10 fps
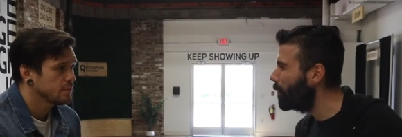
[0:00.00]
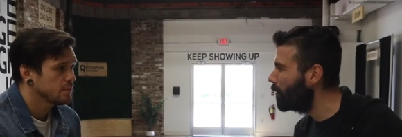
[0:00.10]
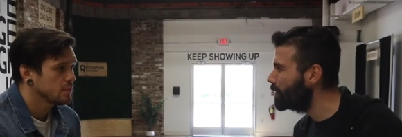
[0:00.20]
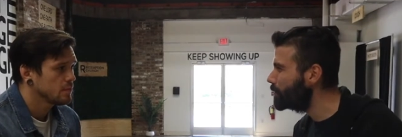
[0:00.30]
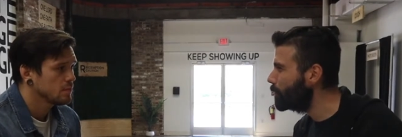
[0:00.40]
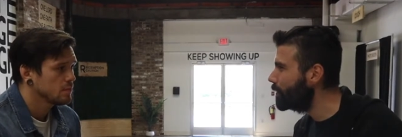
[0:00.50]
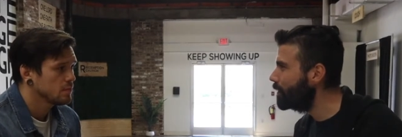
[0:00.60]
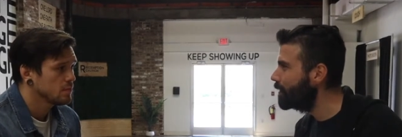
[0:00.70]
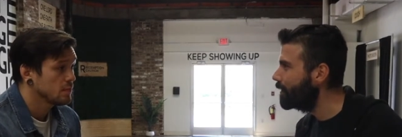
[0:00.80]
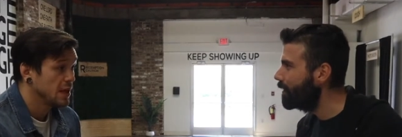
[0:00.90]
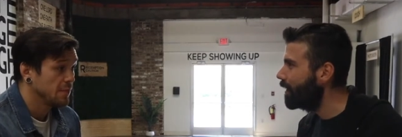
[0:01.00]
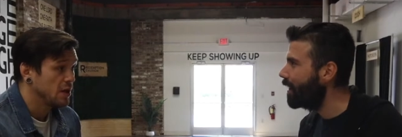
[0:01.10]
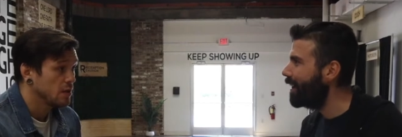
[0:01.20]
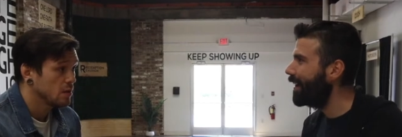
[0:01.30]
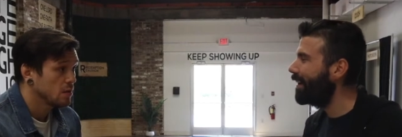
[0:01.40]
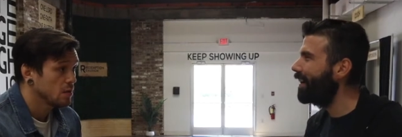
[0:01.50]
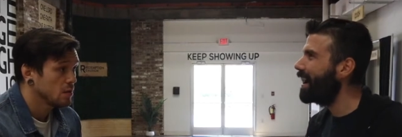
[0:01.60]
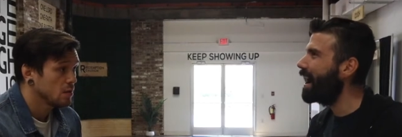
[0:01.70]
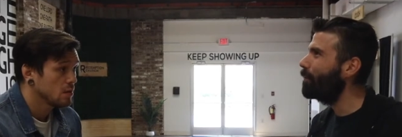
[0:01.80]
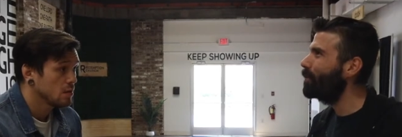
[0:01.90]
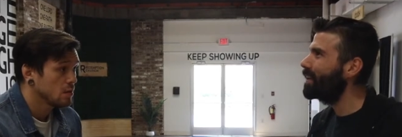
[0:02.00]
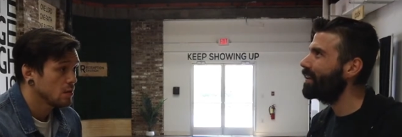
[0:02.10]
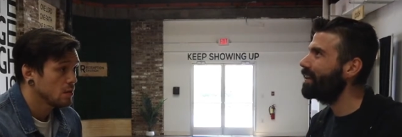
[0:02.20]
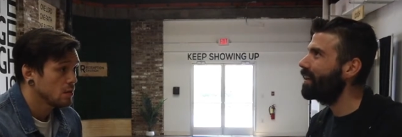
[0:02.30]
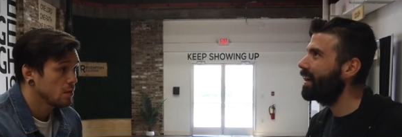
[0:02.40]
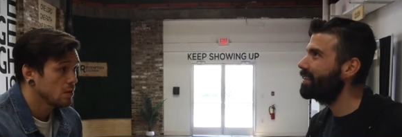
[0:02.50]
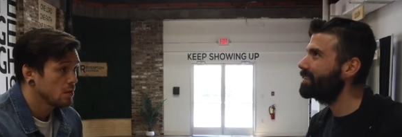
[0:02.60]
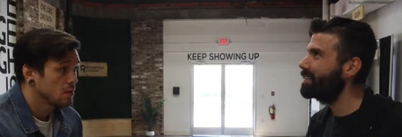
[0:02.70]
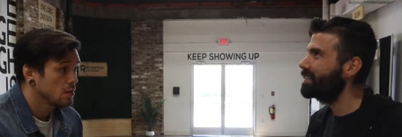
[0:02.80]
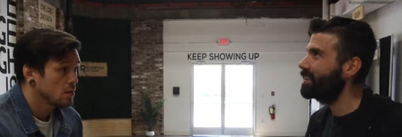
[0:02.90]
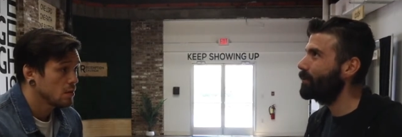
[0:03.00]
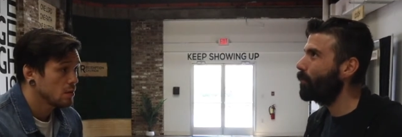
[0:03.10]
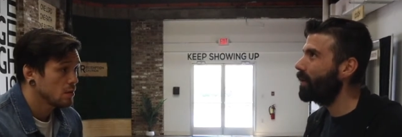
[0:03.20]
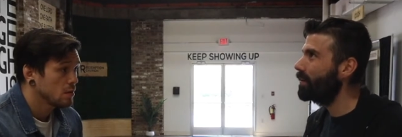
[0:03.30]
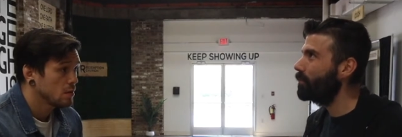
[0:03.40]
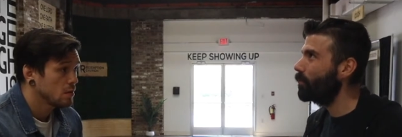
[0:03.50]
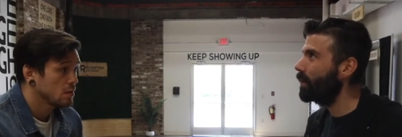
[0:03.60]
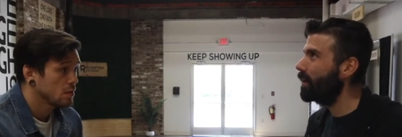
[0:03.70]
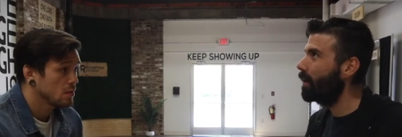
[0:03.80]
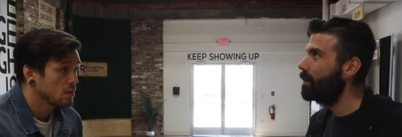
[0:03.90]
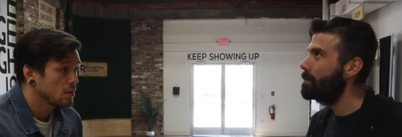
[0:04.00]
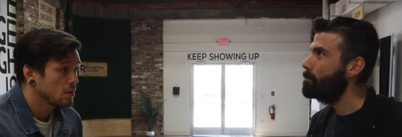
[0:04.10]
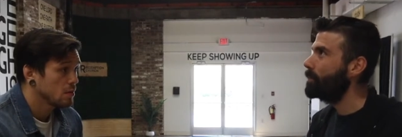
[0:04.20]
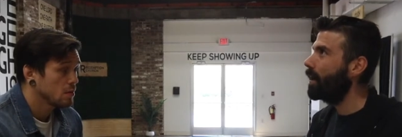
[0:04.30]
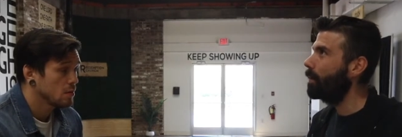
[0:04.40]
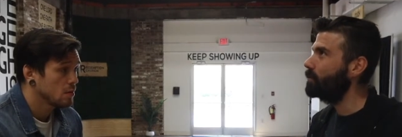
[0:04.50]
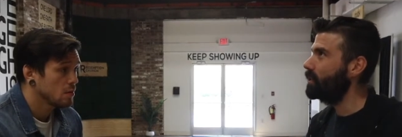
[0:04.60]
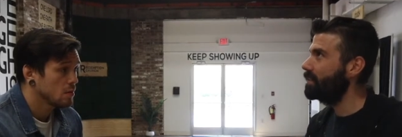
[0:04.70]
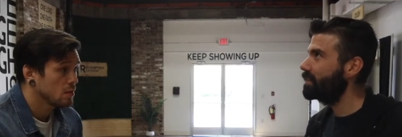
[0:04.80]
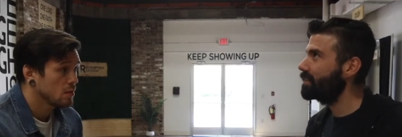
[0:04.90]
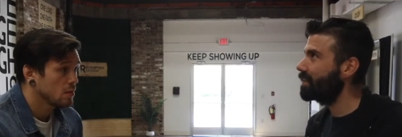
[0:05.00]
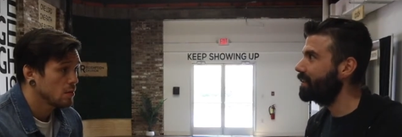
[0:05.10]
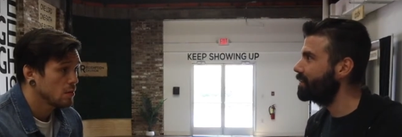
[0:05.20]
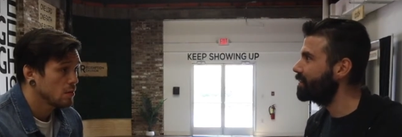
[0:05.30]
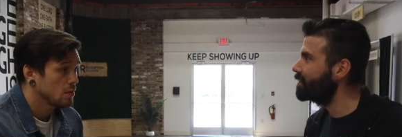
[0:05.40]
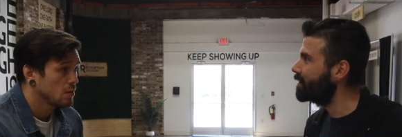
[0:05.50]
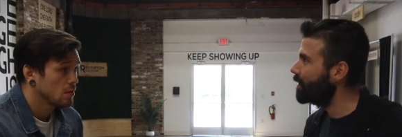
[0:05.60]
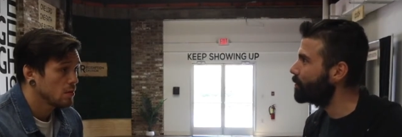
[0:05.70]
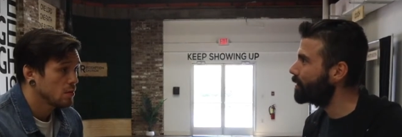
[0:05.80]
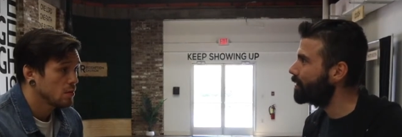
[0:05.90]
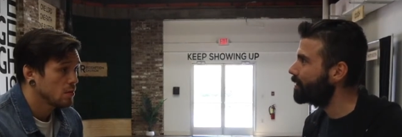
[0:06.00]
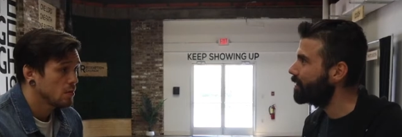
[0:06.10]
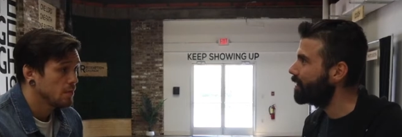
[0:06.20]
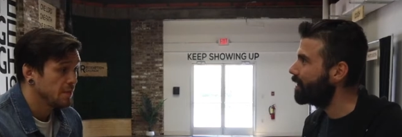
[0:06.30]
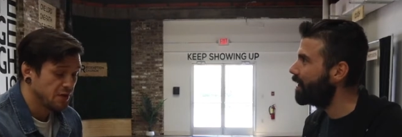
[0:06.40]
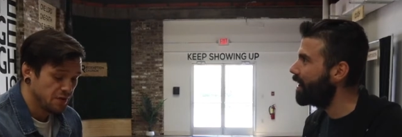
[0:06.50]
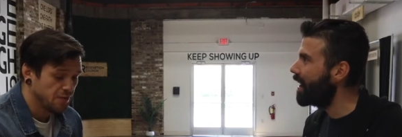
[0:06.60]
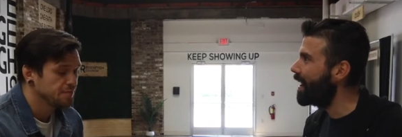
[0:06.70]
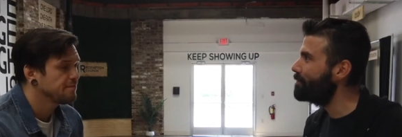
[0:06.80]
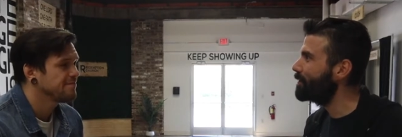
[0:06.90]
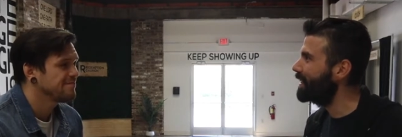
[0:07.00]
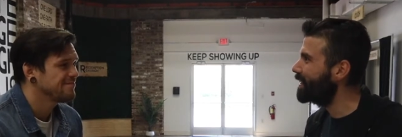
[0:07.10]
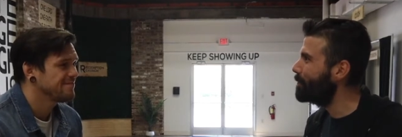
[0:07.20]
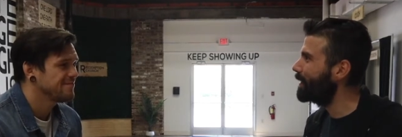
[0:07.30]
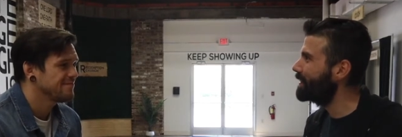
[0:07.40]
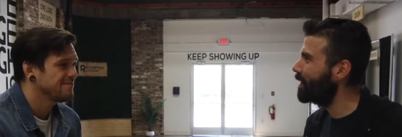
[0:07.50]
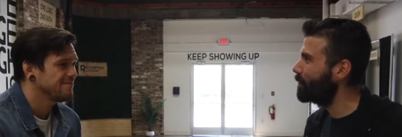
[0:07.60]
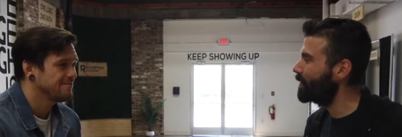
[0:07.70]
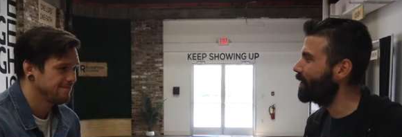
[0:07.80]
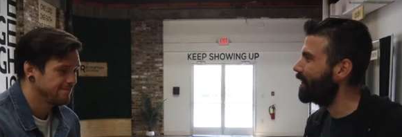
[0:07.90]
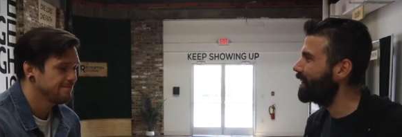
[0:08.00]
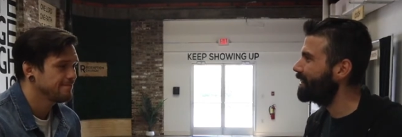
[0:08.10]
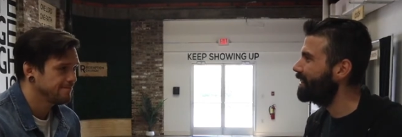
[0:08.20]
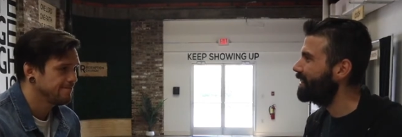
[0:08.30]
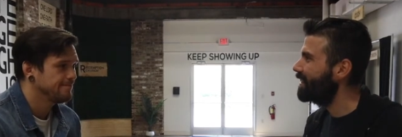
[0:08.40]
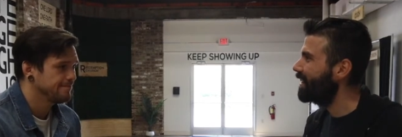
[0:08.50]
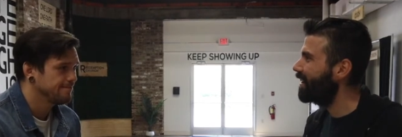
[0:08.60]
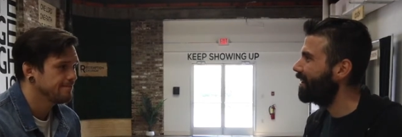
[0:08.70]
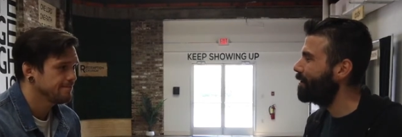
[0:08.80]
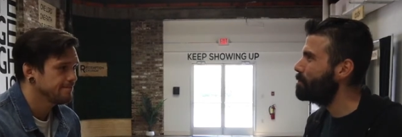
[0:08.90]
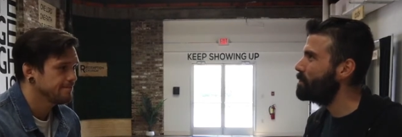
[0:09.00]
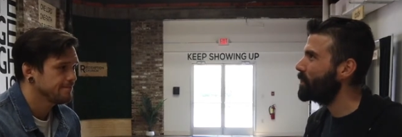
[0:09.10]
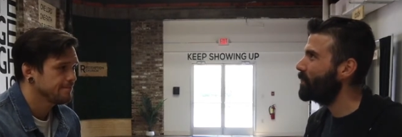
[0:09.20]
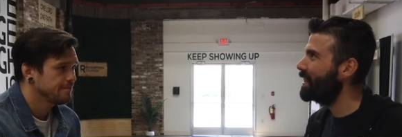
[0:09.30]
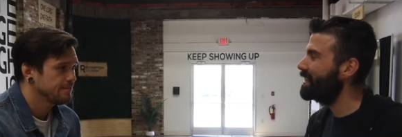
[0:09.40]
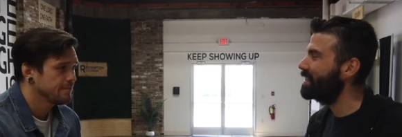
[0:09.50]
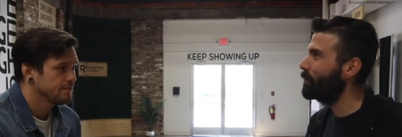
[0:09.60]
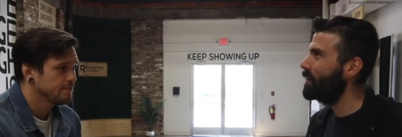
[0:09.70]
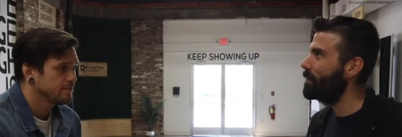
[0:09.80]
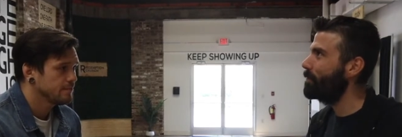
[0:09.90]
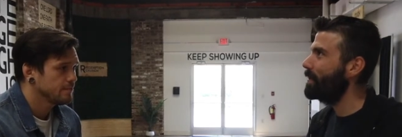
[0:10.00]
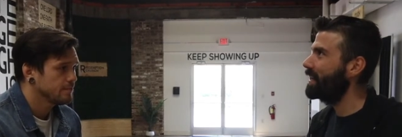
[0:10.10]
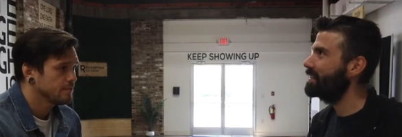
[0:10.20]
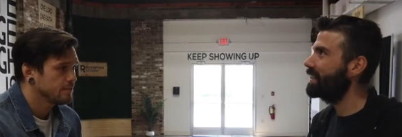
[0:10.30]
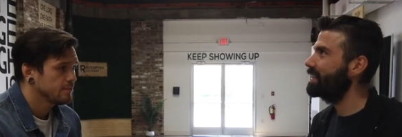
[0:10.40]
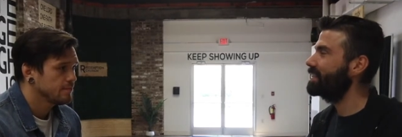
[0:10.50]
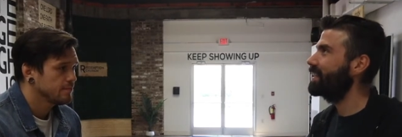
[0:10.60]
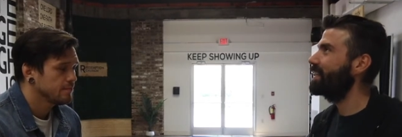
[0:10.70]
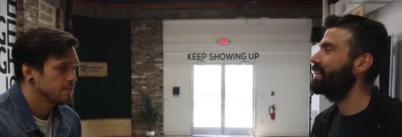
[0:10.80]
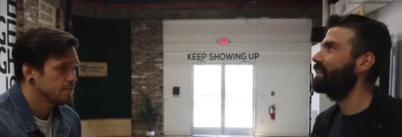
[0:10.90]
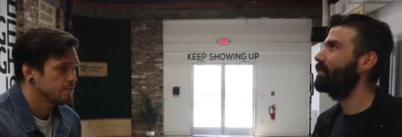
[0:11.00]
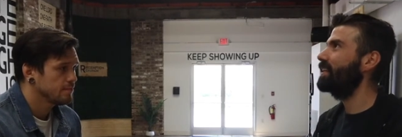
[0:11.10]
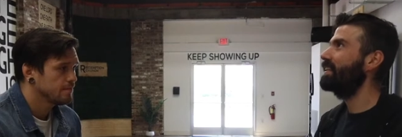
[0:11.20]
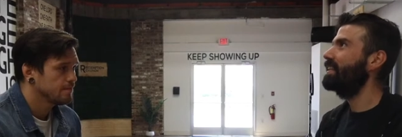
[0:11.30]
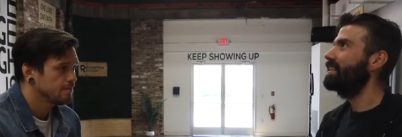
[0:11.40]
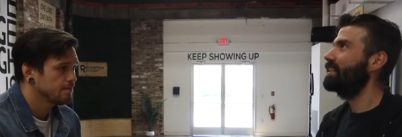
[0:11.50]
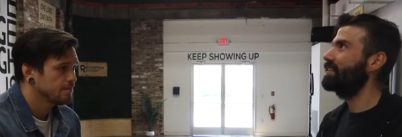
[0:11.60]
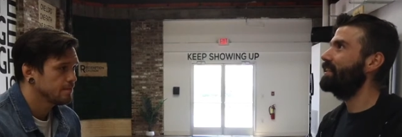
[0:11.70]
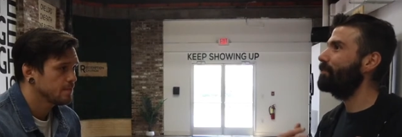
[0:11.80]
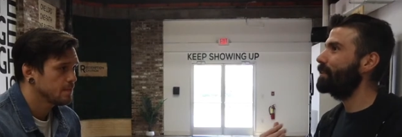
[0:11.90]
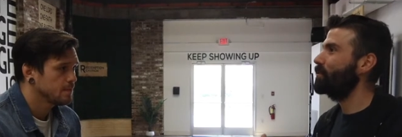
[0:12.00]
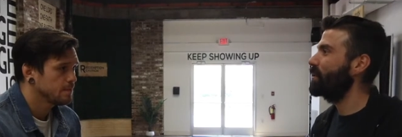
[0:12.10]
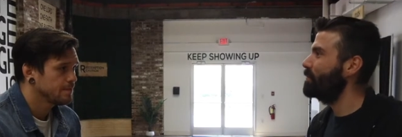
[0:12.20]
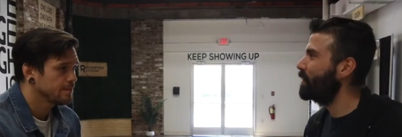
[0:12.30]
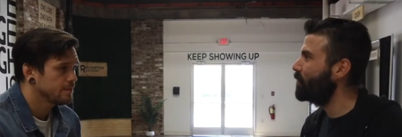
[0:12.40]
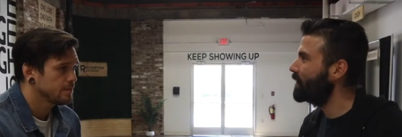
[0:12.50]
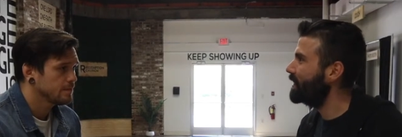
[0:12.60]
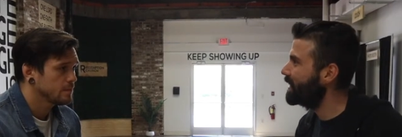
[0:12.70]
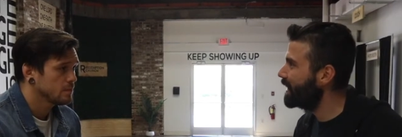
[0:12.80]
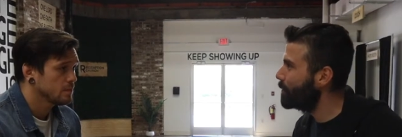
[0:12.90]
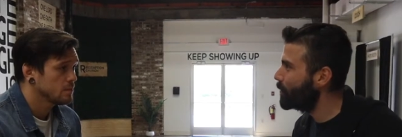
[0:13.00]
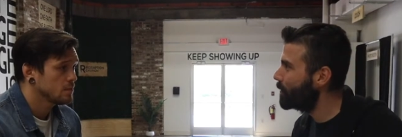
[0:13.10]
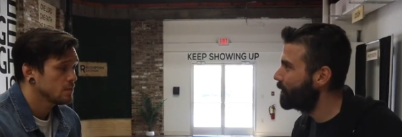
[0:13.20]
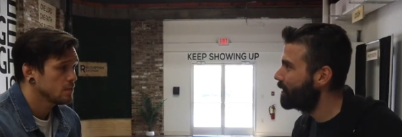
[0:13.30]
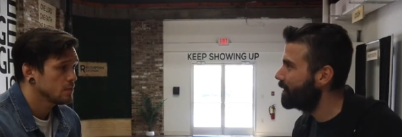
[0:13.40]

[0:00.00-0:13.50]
Speaker 1: bonus one, hit me. Uh, I really liked the one where um, Jesus cleanses a leper. Me too. I forget about that one mm -hmm. a mm-hmm. lot. Mm -hmm. um, when when the man says uh, when there's a difference between being willing and able,